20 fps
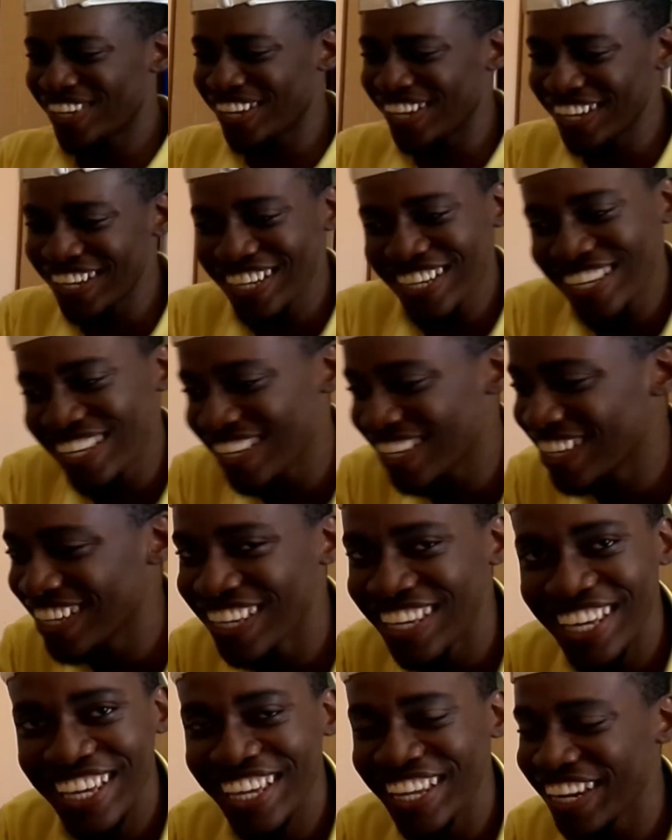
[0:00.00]
he, he
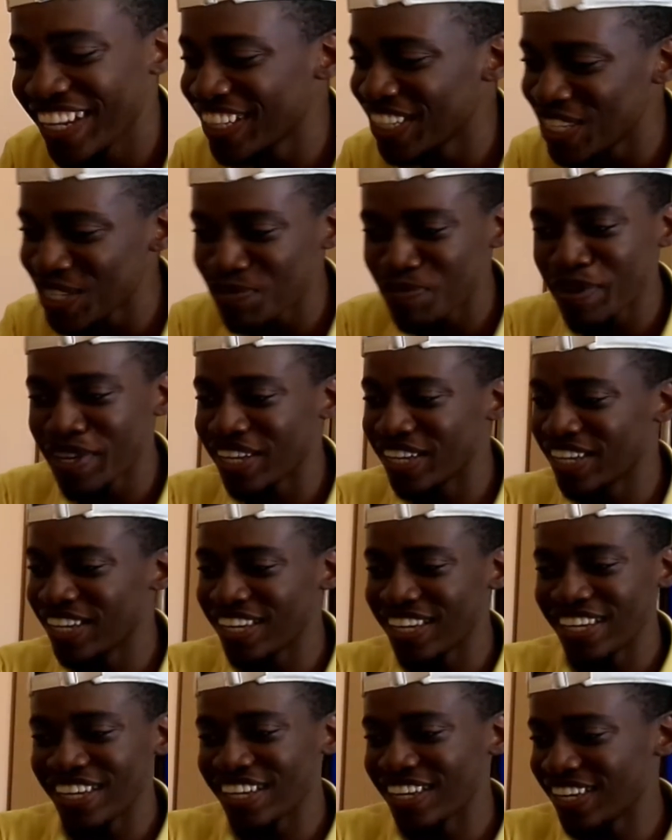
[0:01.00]
eating this beat. He
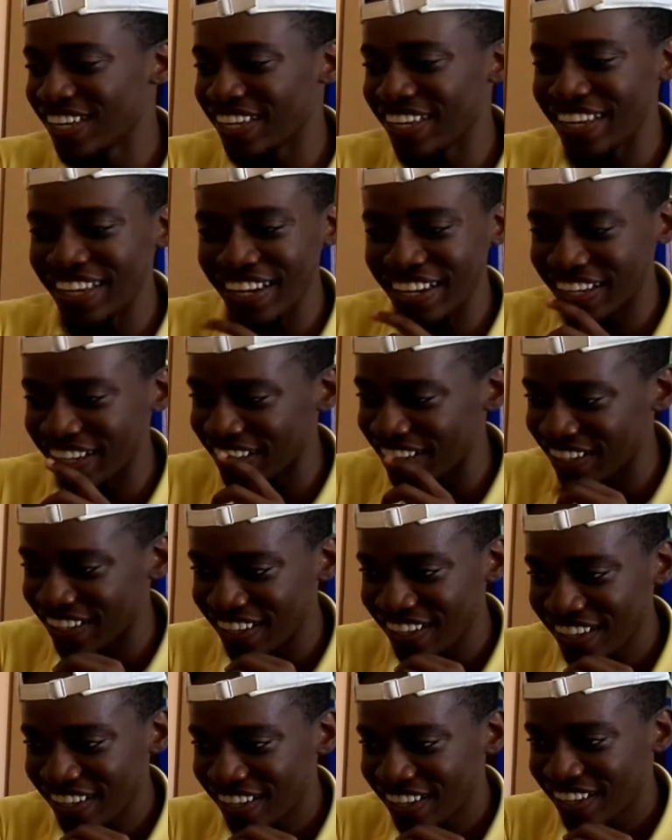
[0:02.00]
he eating it.
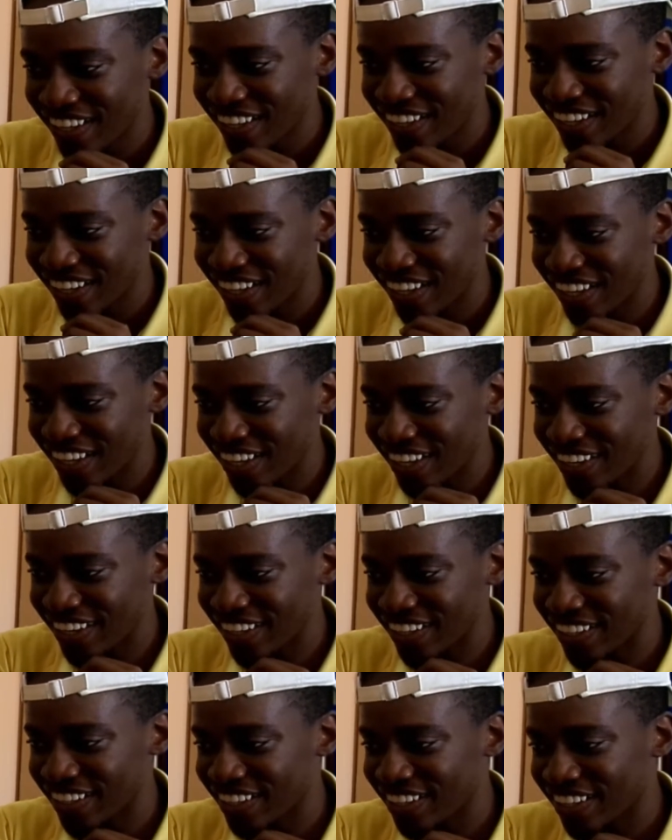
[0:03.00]
He
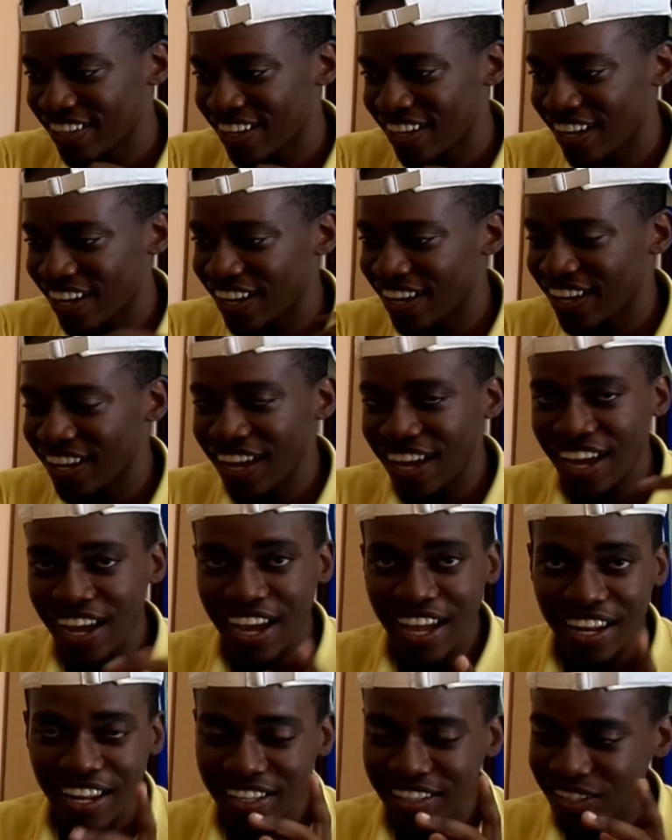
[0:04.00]
eating it. I,
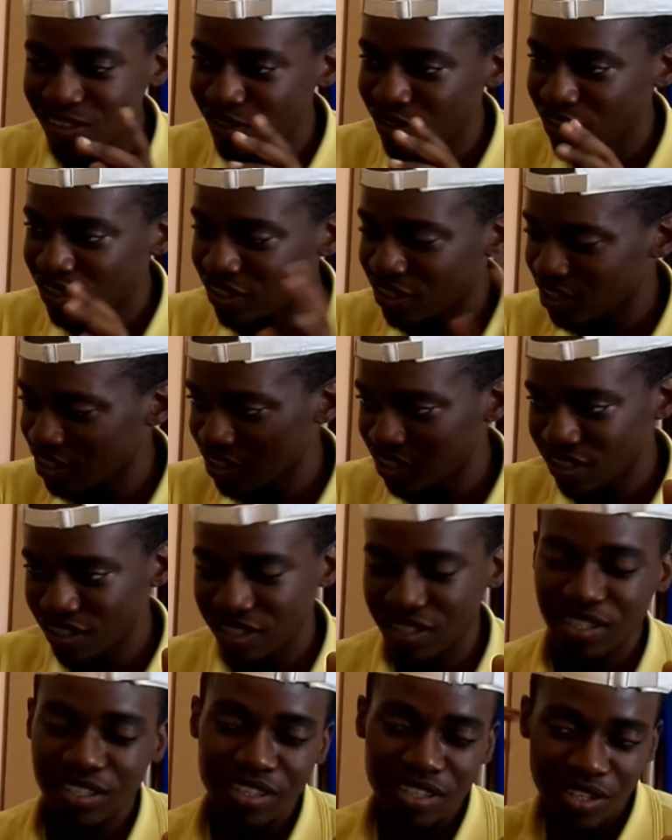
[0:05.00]
I like the the,
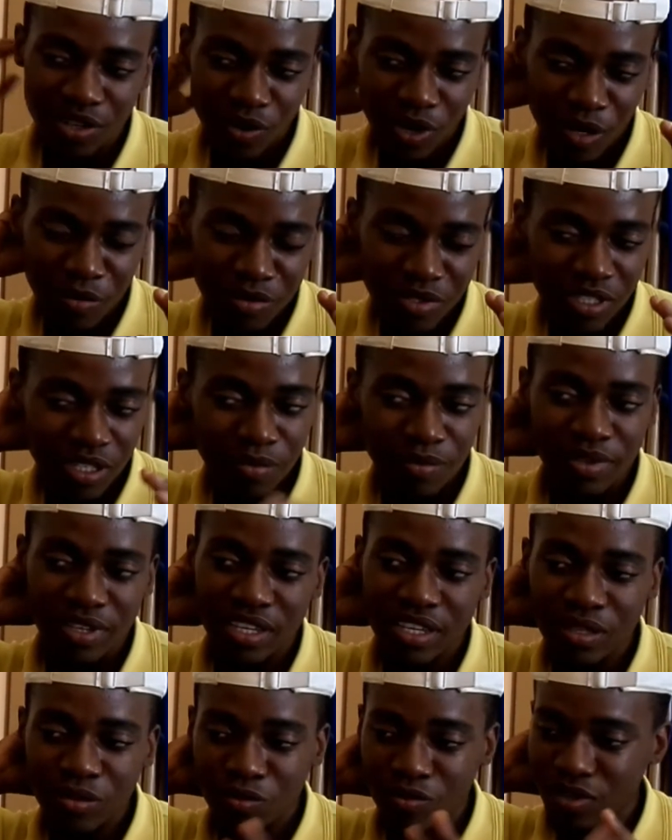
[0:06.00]
the, the rhyme scheme
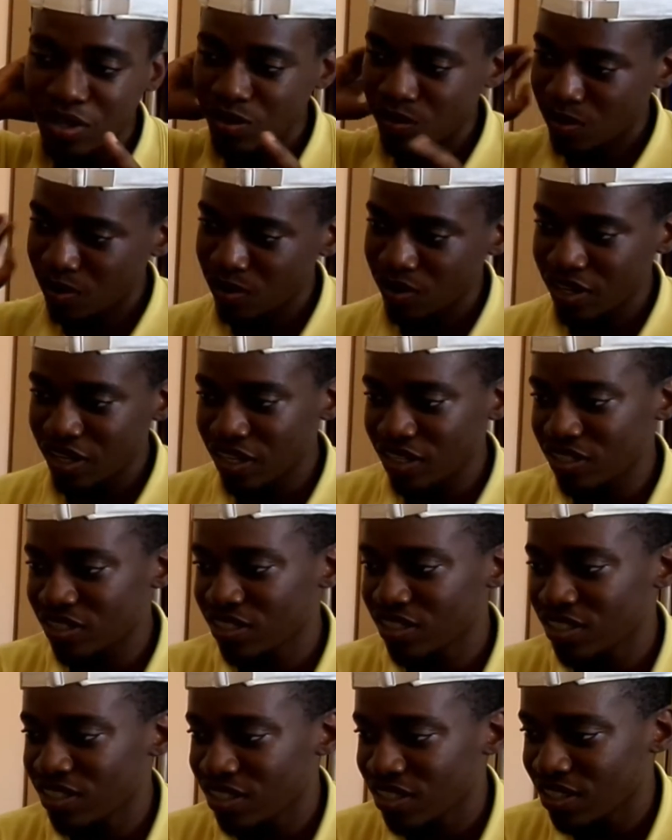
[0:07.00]
here, the Rolex.
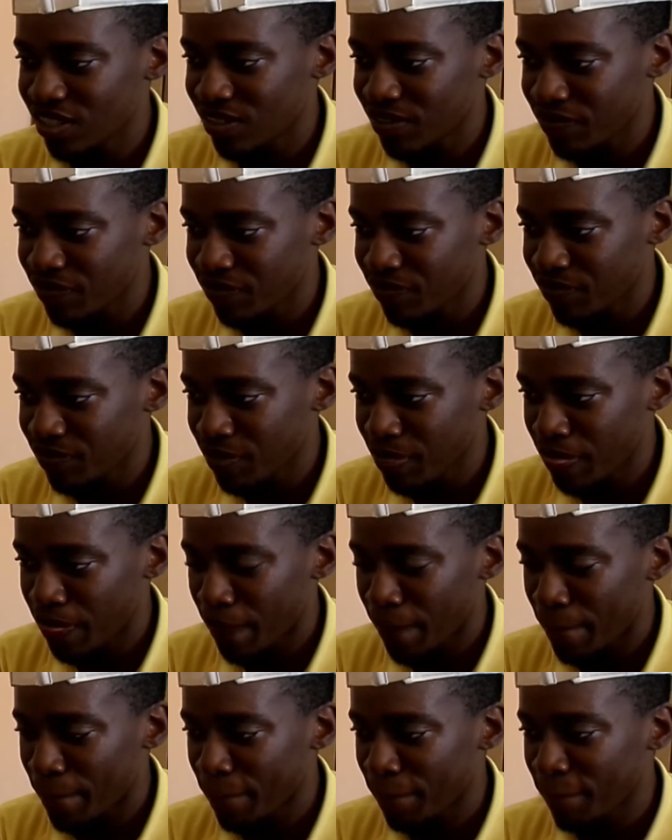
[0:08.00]

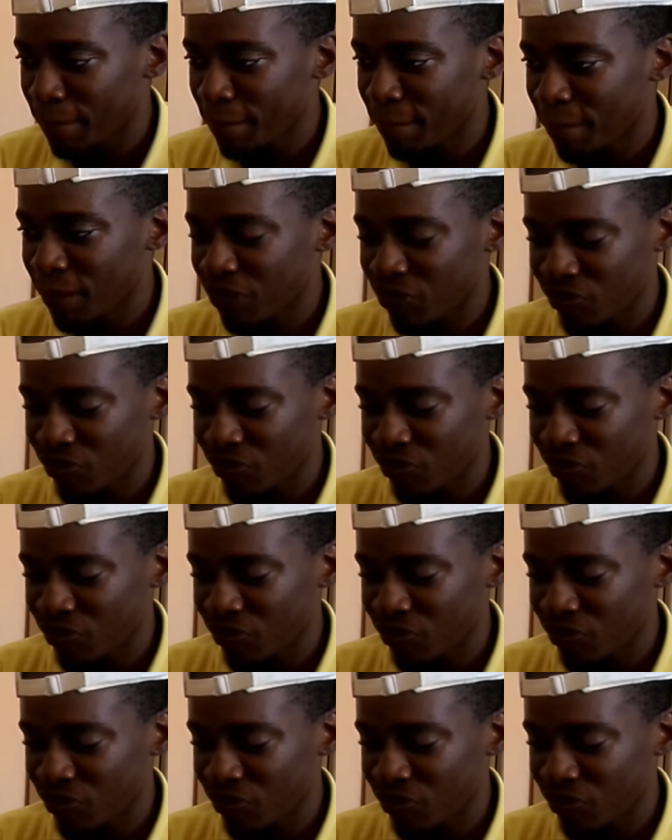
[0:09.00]
I made